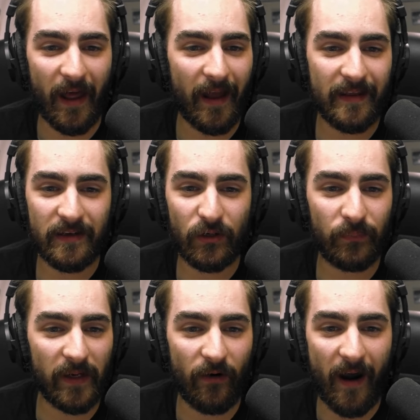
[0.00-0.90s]
It could
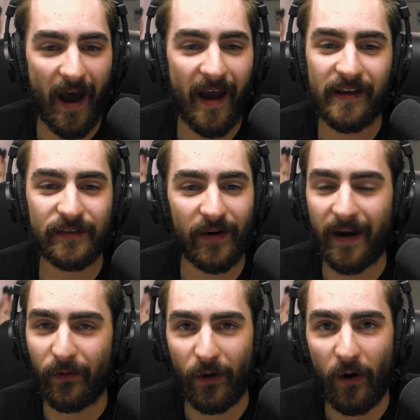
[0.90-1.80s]
be her eyes or I
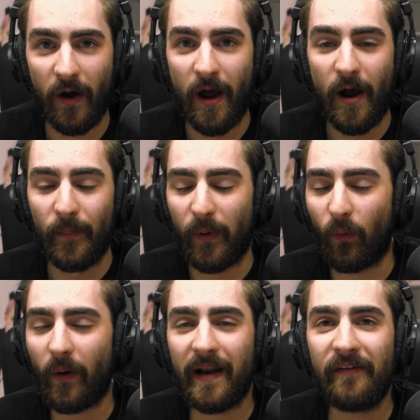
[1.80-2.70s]
don't know. But
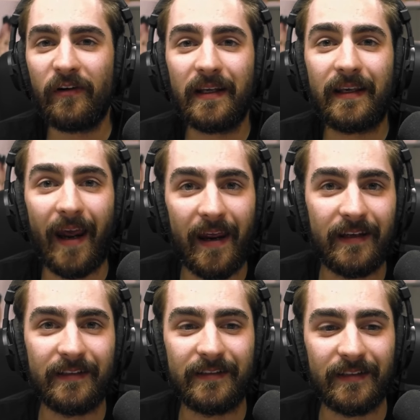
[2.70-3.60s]
whatever
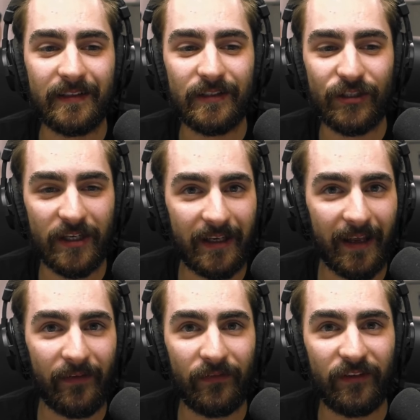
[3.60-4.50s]
gaze she
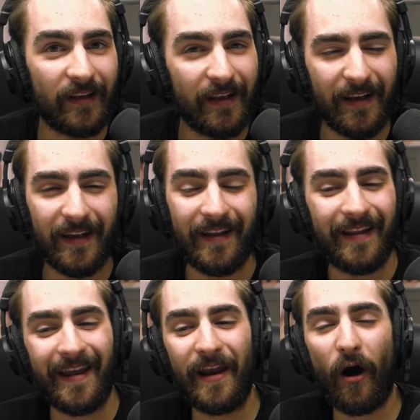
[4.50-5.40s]
gives,
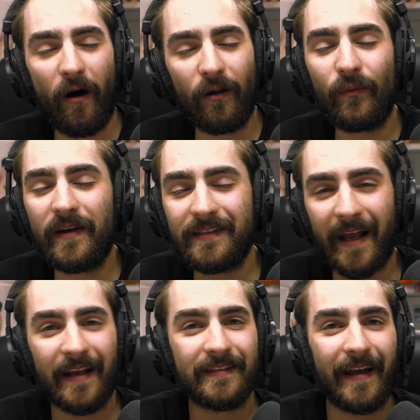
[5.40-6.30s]
it always
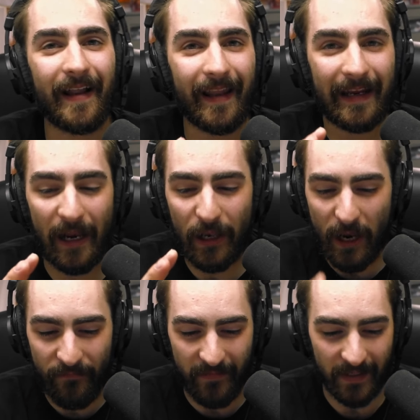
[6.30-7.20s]
has that, like,
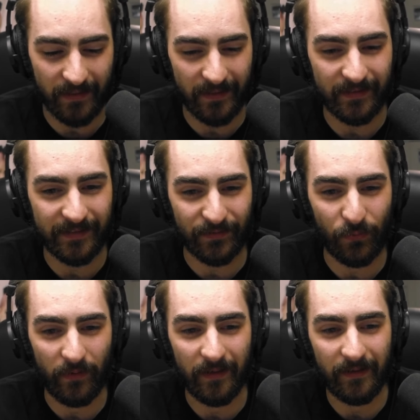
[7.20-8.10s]
lovingness
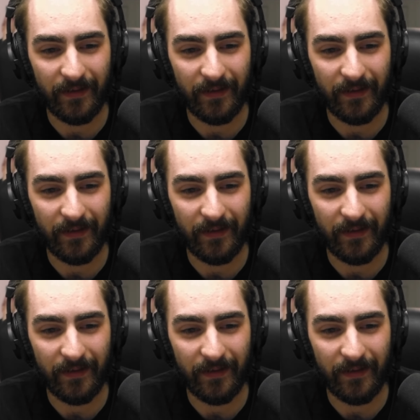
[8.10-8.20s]
to it.